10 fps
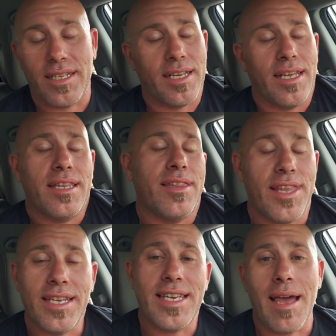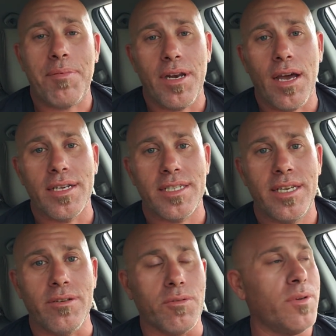it, things happen to us
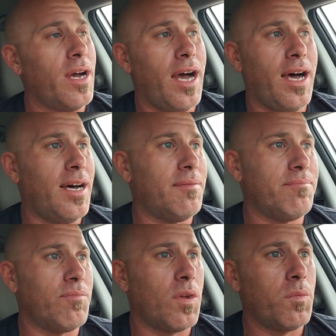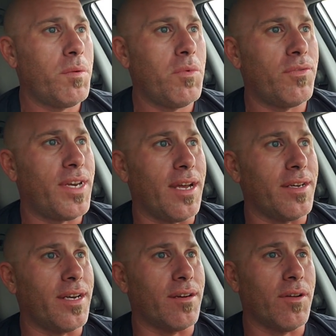too, um, when we moved
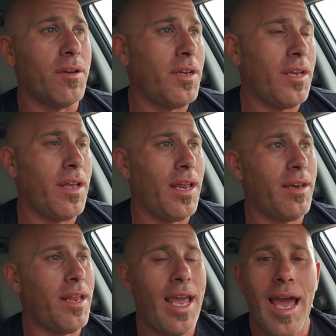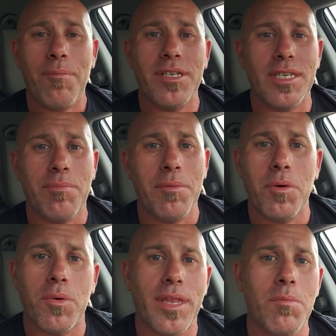down here. And, and it happens to
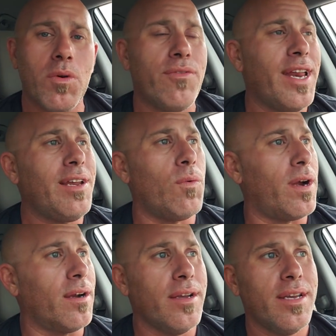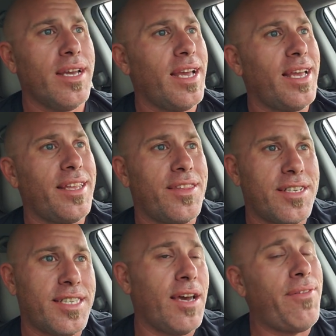people where they move anywhere.
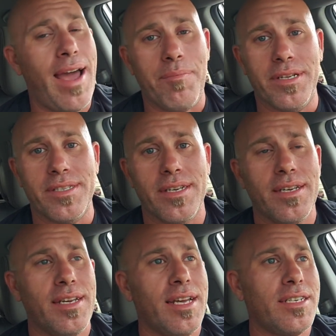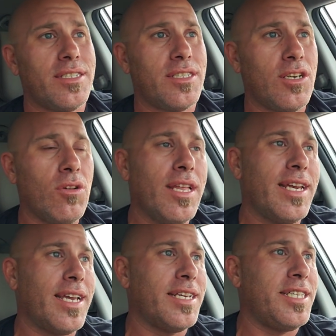Stuff happens. Don't let
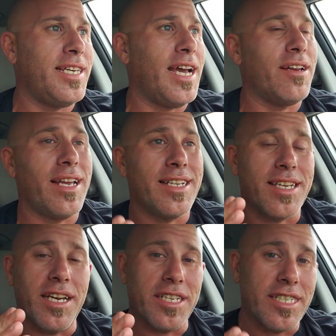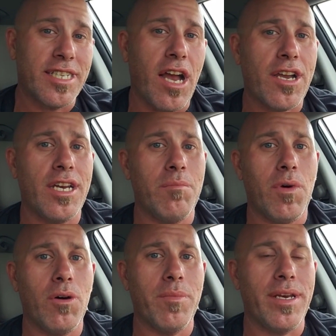it get you down. It's going to suck in the
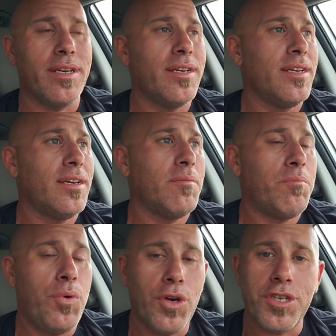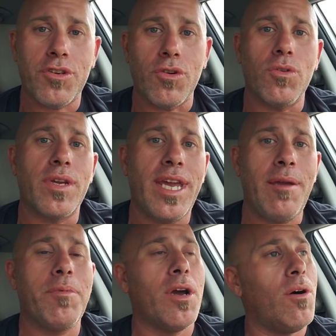moment. Push through,
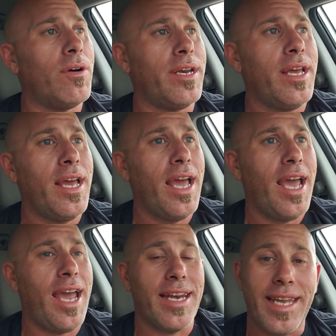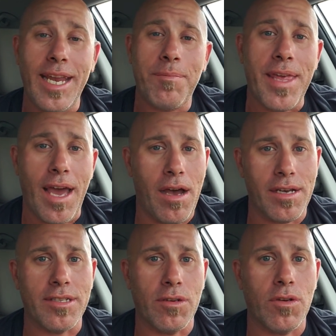keep going, and keep that
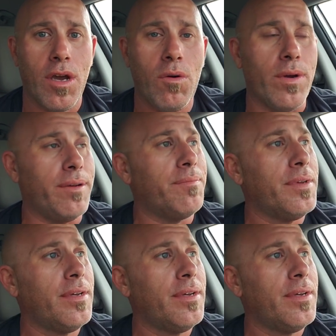hustle going.